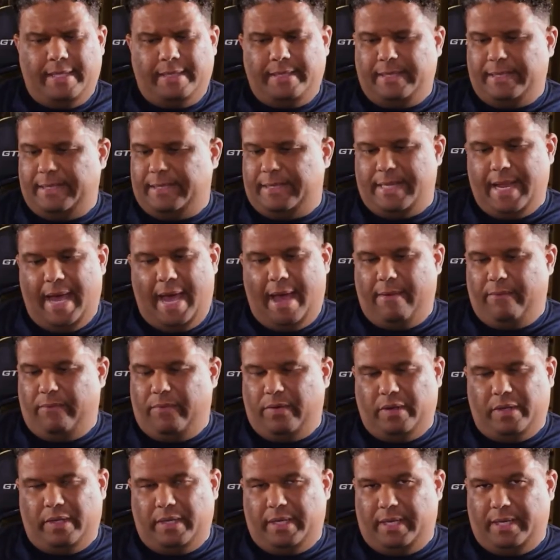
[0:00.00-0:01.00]
just not
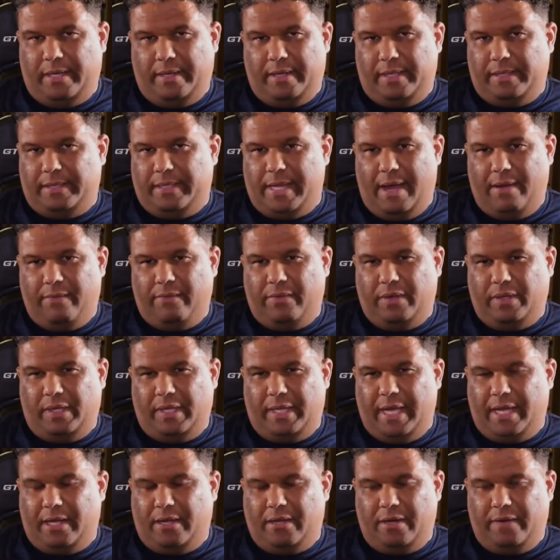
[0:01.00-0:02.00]
really
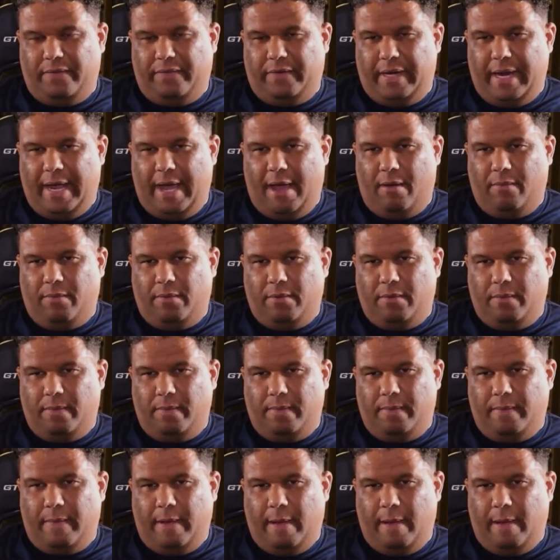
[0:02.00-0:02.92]
that good of an album.